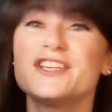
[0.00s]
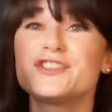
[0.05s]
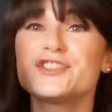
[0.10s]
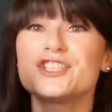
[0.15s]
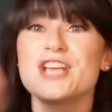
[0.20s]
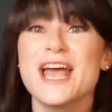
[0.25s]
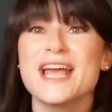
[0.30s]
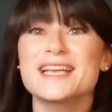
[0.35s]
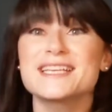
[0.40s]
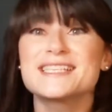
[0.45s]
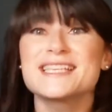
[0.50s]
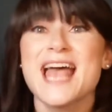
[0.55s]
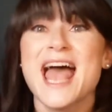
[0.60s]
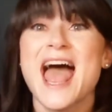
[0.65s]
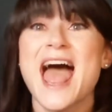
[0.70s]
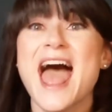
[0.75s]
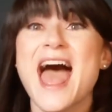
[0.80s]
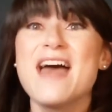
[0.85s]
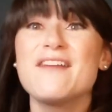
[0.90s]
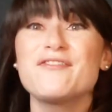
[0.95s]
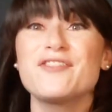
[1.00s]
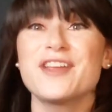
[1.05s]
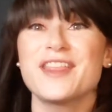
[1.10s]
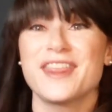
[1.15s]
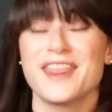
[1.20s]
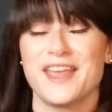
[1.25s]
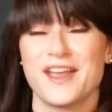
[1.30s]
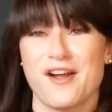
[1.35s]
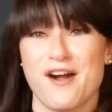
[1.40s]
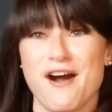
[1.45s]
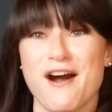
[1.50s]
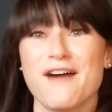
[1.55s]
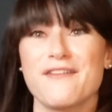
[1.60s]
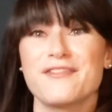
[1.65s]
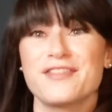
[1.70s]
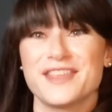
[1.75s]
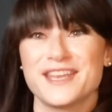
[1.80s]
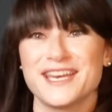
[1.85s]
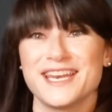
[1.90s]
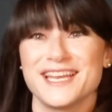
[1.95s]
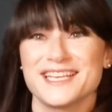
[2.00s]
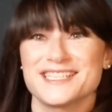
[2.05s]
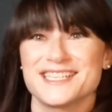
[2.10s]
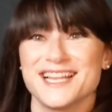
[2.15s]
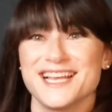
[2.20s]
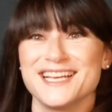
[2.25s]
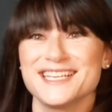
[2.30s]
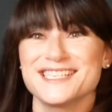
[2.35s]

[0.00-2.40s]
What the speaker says: It checks everything off the needs